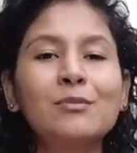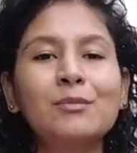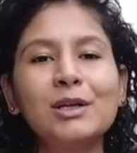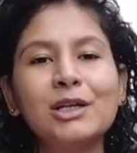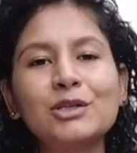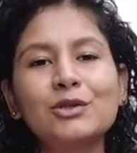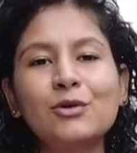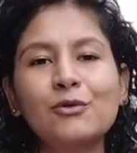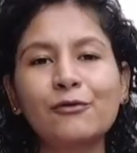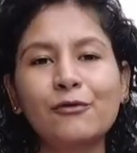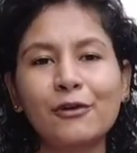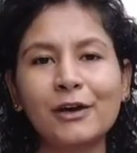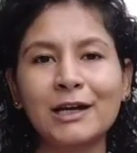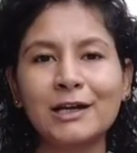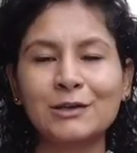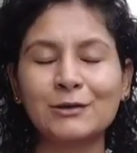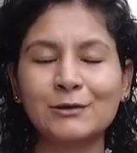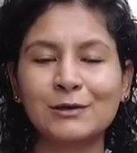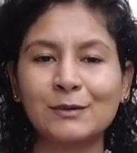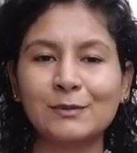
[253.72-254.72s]
Please don't
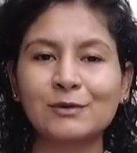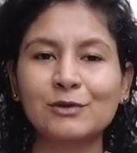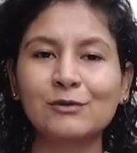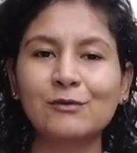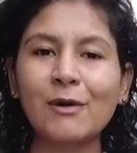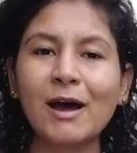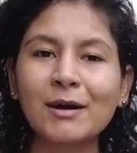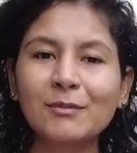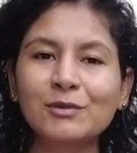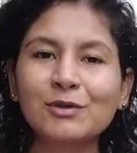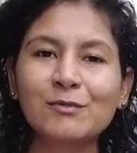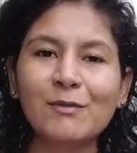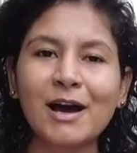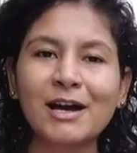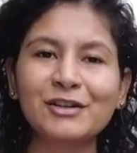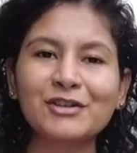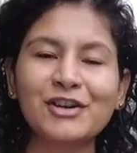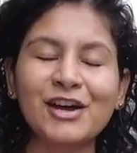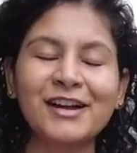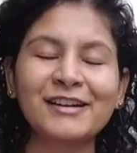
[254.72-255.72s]
forget to subscribe to
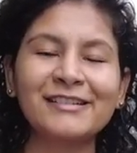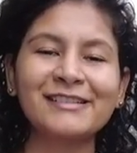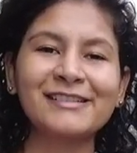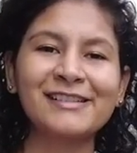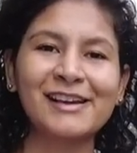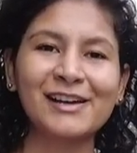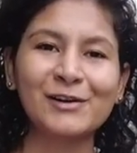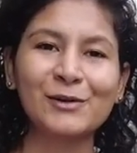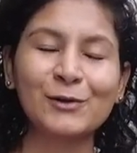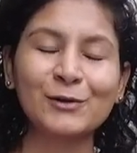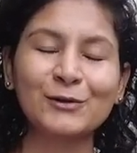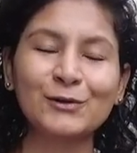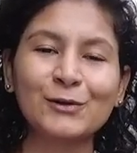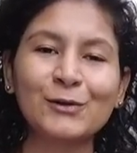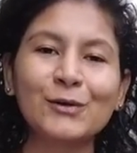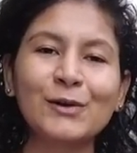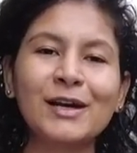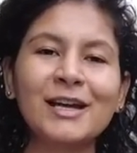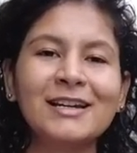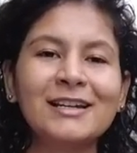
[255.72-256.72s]
my channel and
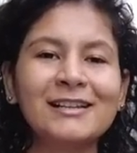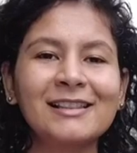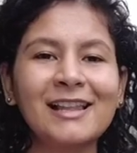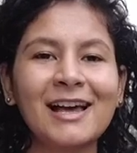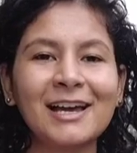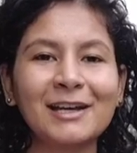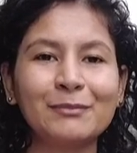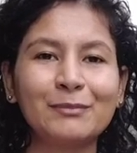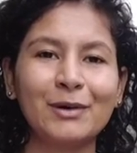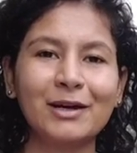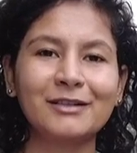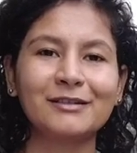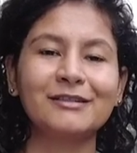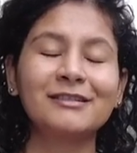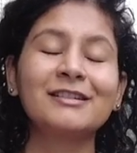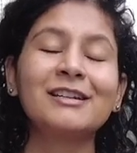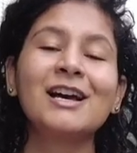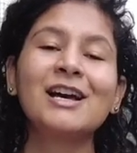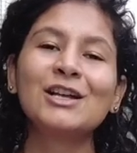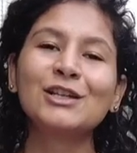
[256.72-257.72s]
also hit a like
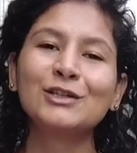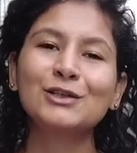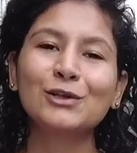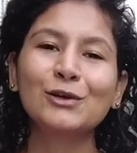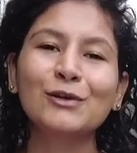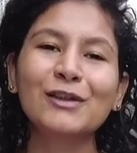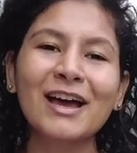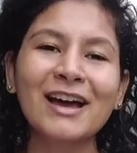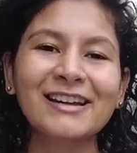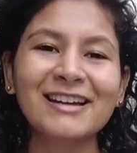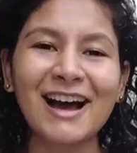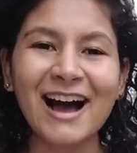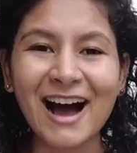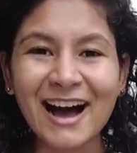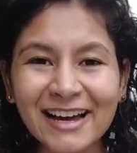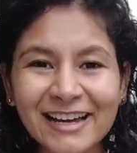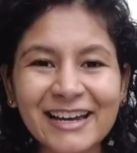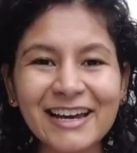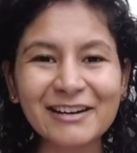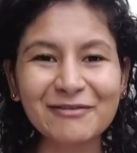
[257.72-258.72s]
button so that
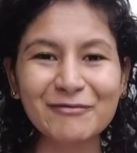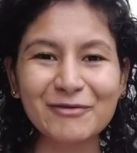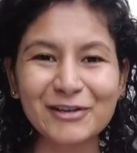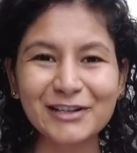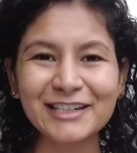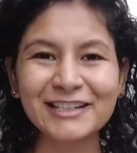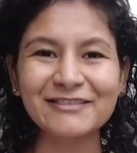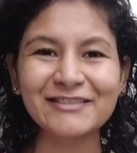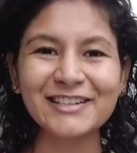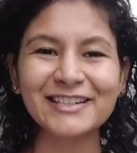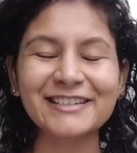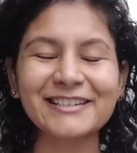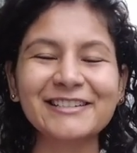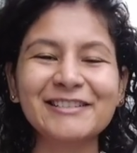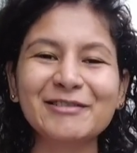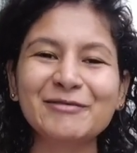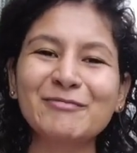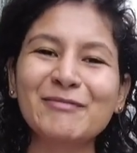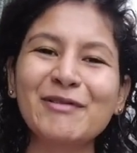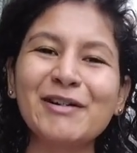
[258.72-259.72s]
I get
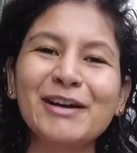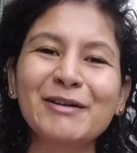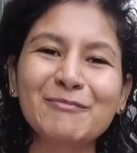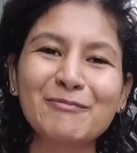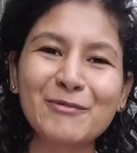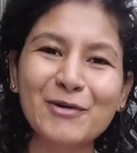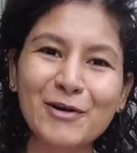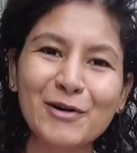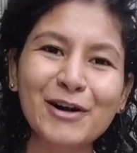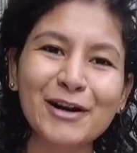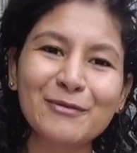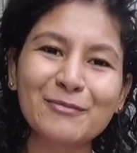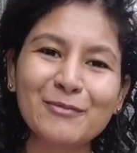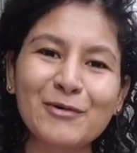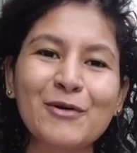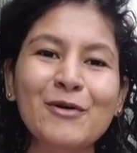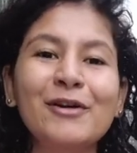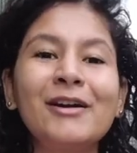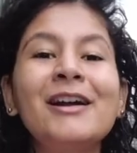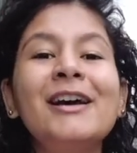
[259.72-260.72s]
motivated to make more and
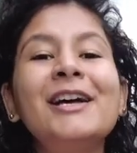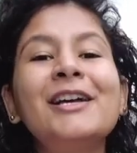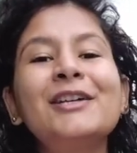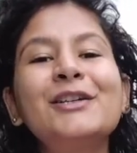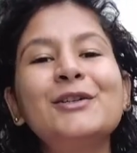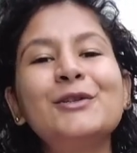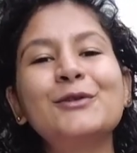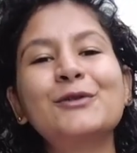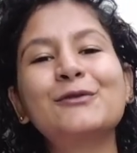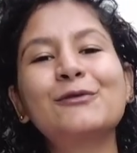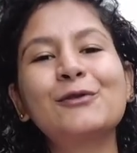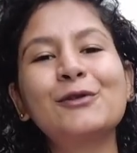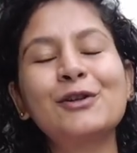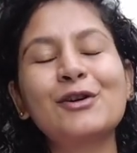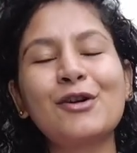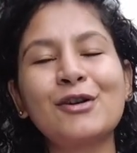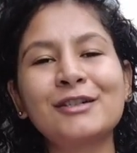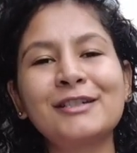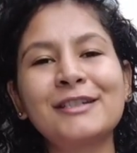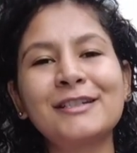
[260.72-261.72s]
more useful
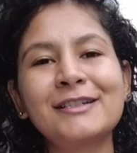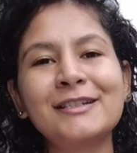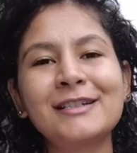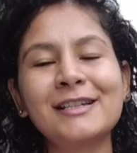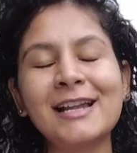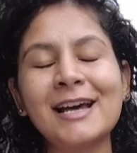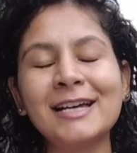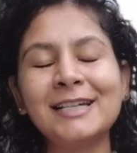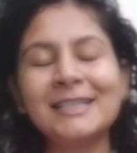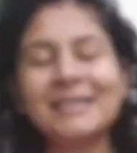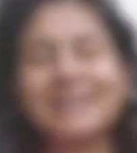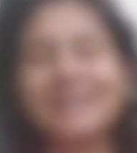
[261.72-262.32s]
content like